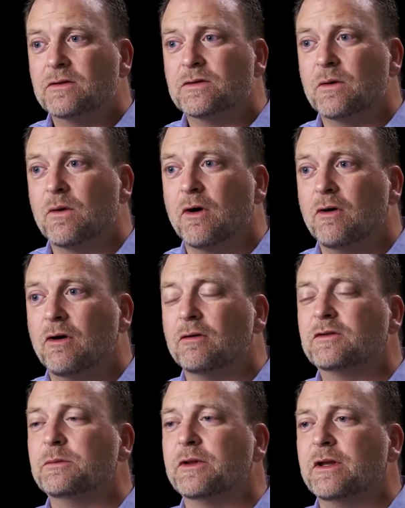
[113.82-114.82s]
So
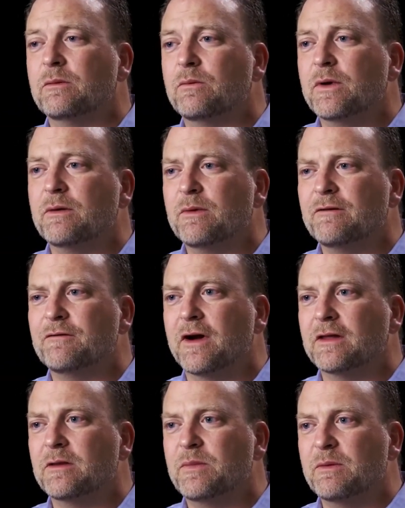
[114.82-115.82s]
ultimately, we
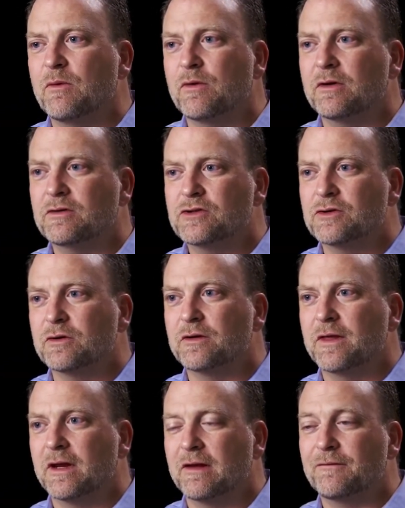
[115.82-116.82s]
find that people want to ensure
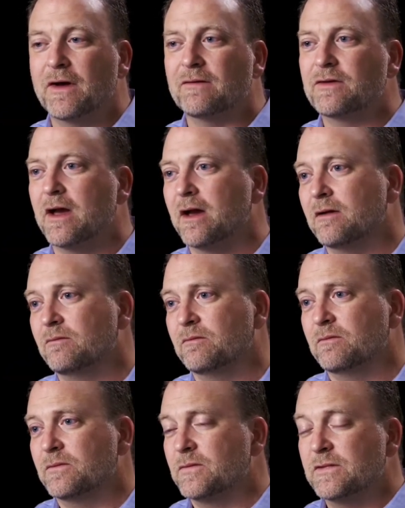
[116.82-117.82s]
that if I've got
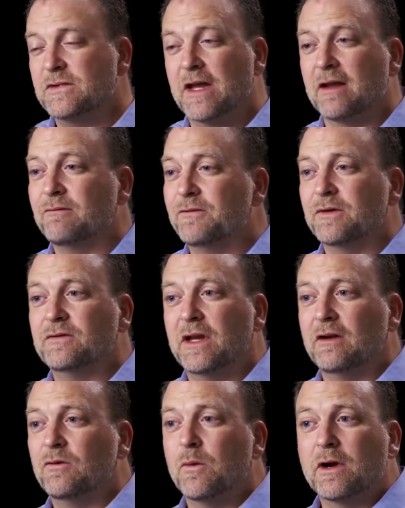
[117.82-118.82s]
10,
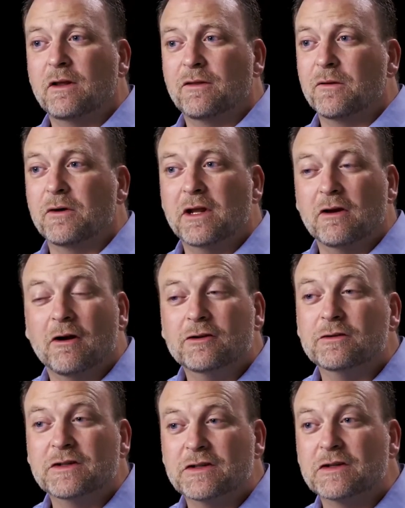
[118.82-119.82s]
15, 20, 30, 100